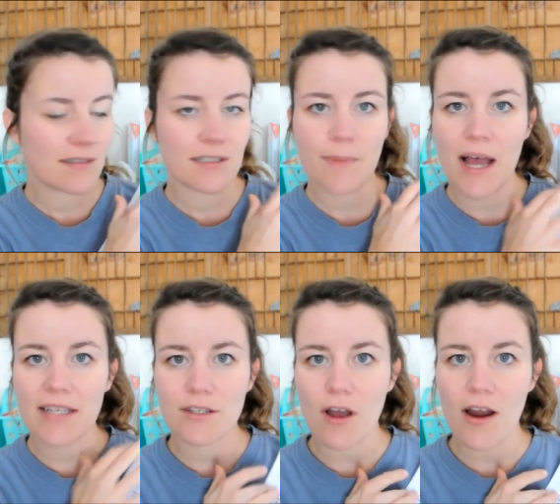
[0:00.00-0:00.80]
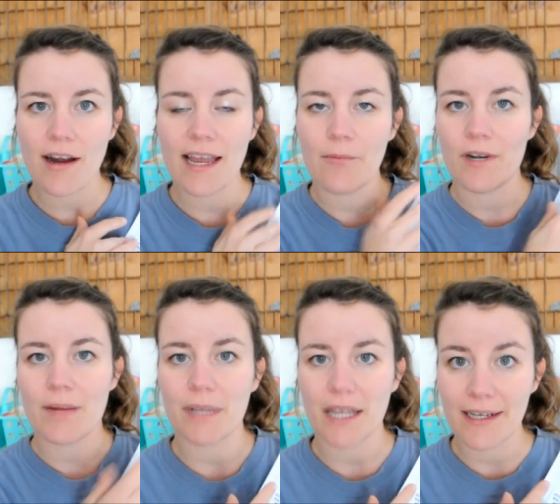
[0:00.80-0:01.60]
spots are and what
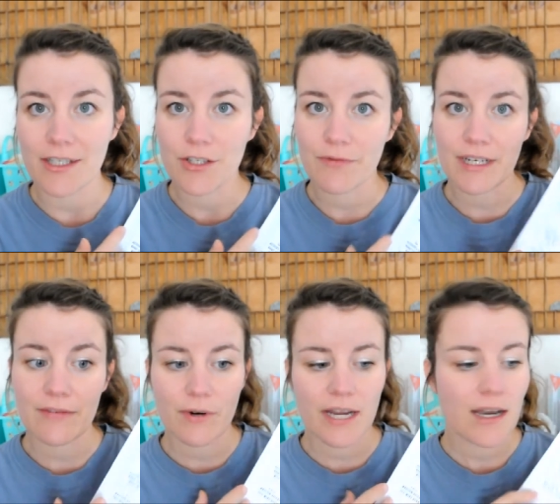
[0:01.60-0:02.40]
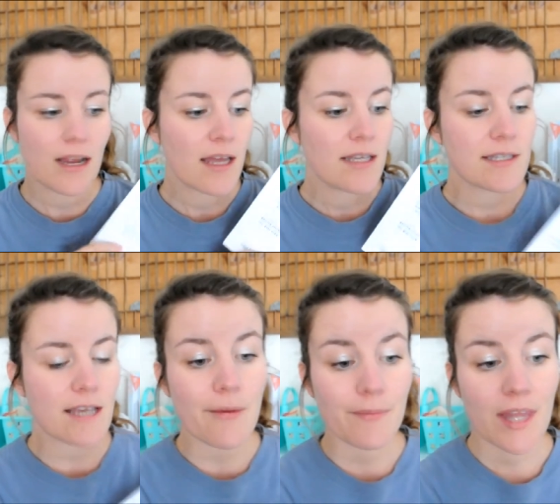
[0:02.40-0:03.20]
I'm planning to read for it.
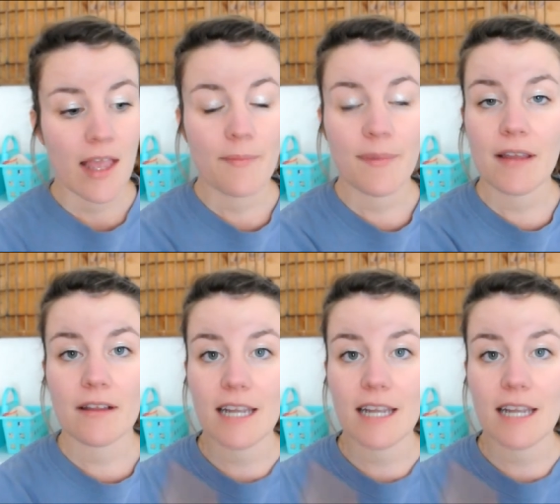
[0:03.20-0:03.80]
So be on the